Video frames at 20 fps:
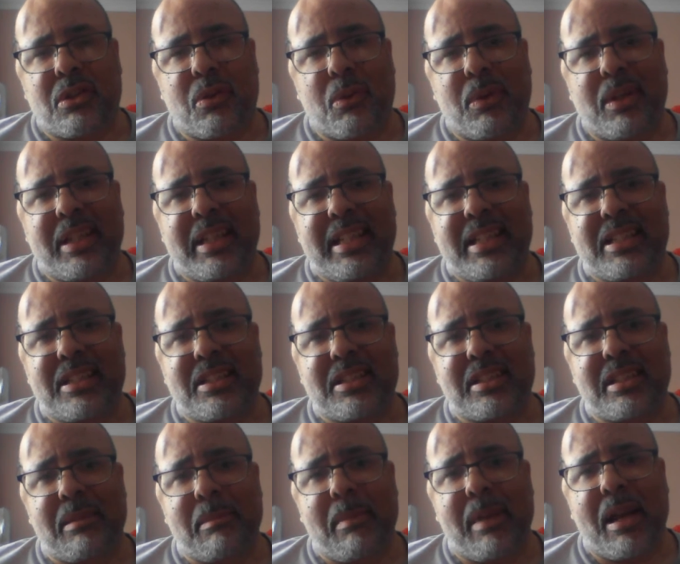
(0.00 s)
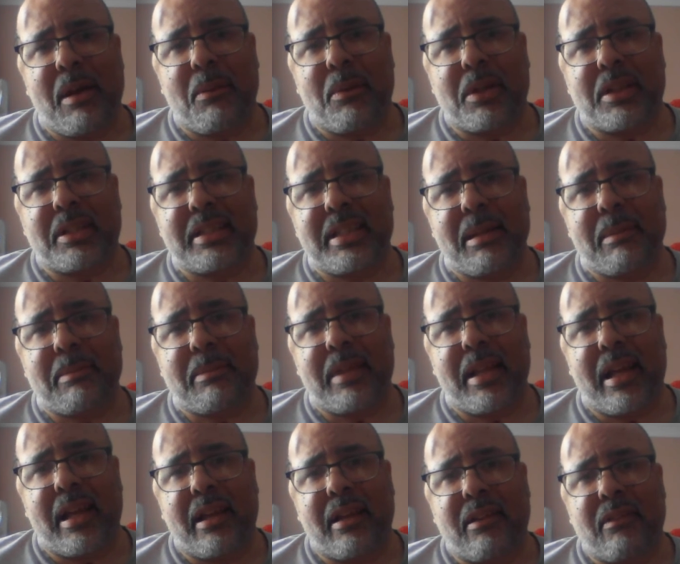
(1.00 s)
Do I need to somehow accept
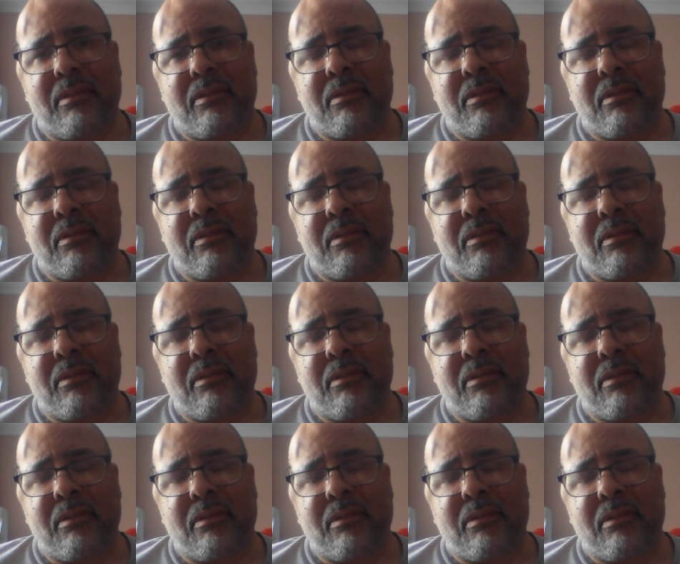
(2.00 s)
that?